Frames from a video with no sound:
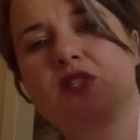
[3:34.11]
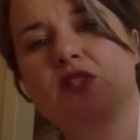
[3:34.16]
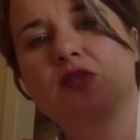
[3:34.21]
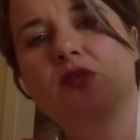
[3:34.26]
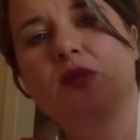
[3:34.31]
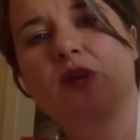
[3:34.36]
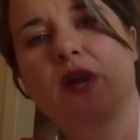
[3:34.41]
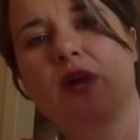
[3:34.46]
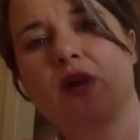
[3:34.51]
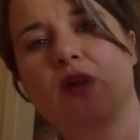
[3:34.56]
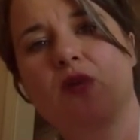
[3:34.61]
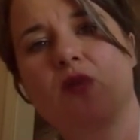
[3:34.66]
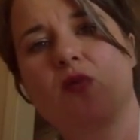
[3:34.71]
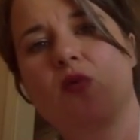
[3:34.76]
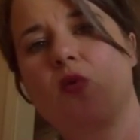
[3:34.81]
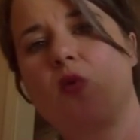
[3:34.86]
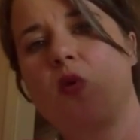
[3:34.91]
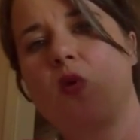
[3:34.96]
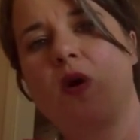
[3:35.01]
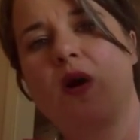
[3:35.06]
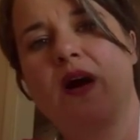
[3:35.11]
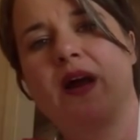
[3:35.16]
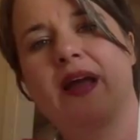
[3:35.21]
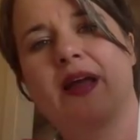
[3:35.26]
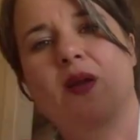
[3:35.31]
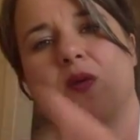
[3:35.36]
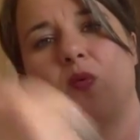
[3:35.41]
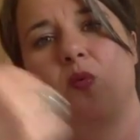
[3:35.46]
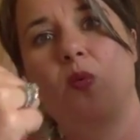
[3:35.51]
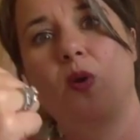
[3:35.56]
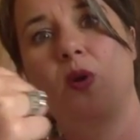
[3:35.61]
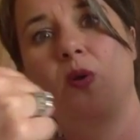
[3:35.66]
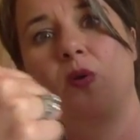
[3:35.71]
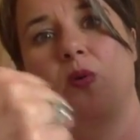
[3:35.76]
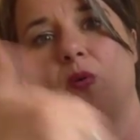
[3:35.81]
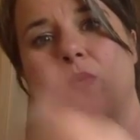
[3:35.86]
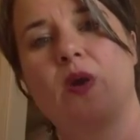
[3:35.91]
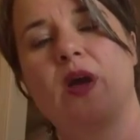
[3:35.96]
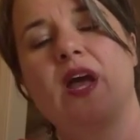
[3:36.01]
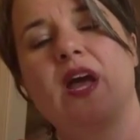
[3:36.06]
You go
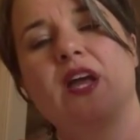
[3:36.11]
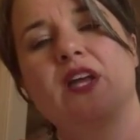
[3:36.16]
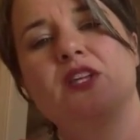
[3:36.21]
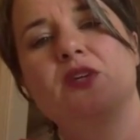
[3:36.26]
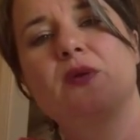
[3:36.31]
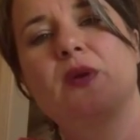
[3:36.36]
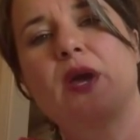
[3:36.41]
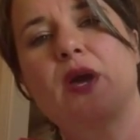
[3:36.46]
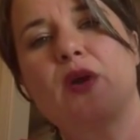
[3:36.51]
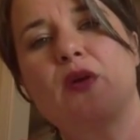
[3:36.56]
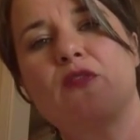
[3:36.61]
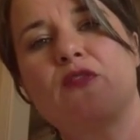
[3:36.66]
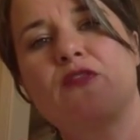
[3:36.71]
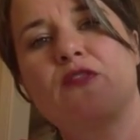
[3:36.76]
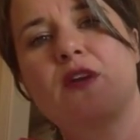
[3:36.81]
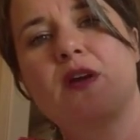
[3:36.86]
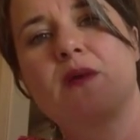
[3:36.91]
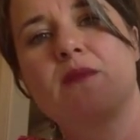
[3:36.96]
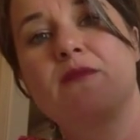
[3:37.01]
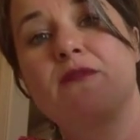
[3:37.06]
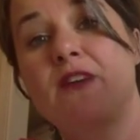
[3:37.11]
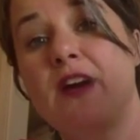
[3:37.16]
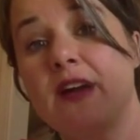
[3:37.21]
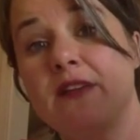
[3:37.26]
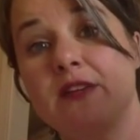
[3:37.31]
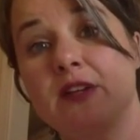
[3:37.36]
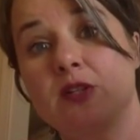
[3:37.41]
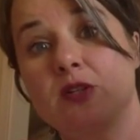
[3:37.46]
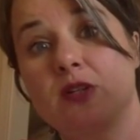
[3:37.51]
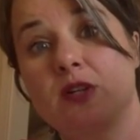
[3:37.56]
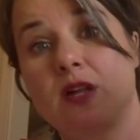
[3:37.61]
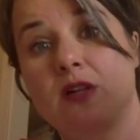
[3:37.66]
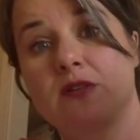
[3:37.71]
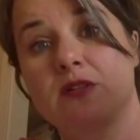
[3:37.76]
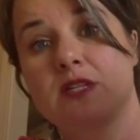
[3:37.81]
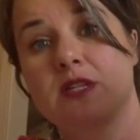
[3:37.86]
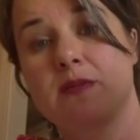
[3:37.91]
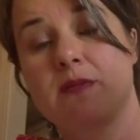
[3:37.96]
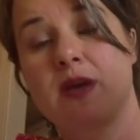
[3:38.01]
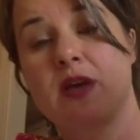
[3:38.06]
you go from
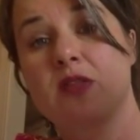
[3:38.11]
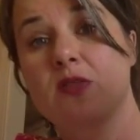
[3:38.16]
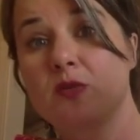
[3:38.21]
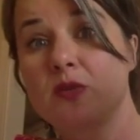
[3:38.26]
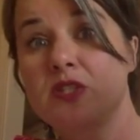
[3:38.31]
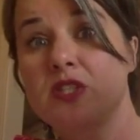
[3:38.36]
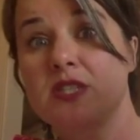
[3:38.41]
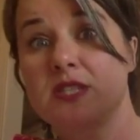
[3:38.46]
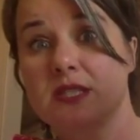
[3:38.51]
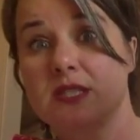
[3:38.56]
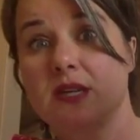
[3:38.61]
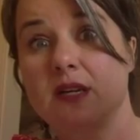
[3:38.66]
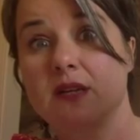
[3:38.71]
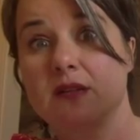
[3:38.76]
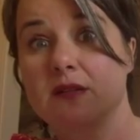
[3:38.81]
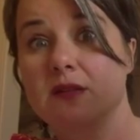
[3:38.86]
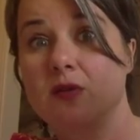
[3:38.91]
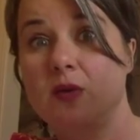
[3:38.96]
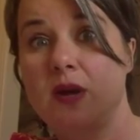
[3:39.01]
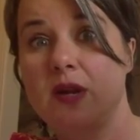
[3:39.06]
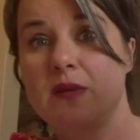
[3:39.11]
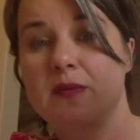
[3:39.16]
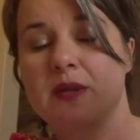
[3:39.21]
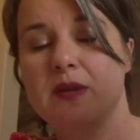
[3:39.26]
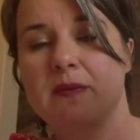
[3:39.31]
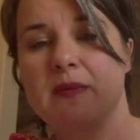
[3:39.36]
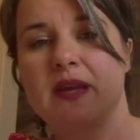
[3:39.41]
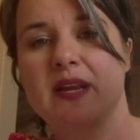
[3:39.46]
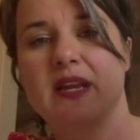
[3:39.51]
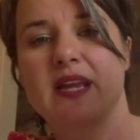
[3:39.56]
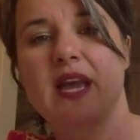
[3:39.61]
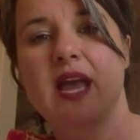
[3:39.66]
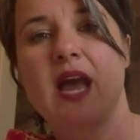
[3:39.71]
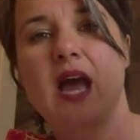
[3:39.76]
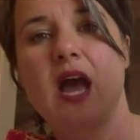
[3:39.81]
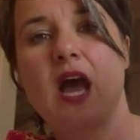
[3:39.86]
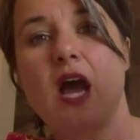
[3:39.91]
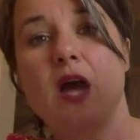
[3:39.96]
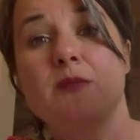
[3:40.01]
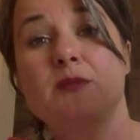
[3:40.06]
$500 a month, which is quite a bit of money,
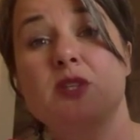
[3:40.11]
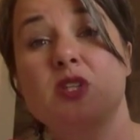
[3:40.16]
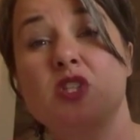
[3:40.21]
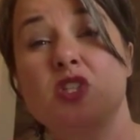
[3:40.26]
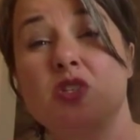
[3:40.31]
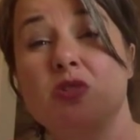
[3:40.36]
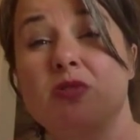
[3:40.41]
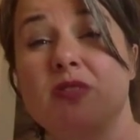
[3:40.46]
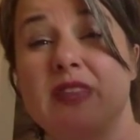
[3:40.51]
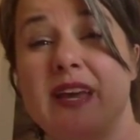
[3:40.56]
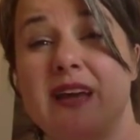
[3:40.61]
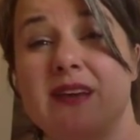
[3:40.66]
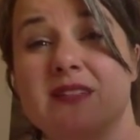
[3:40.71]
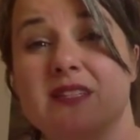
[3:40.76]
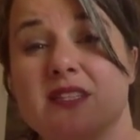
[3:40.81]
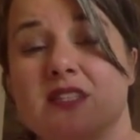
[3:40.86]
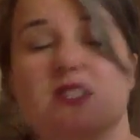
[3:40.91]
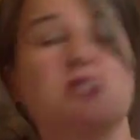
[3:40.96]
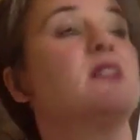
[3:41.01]
up to $2,000.